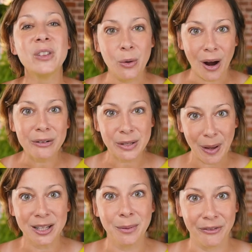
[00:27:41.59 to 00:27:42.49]
you are
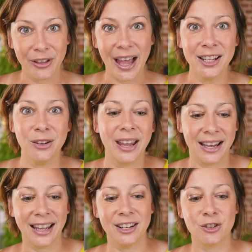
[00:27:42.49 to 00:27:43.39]
responsible for that, and you
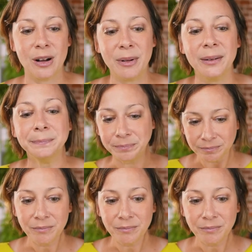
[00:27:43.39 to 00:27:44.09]
can get in trouble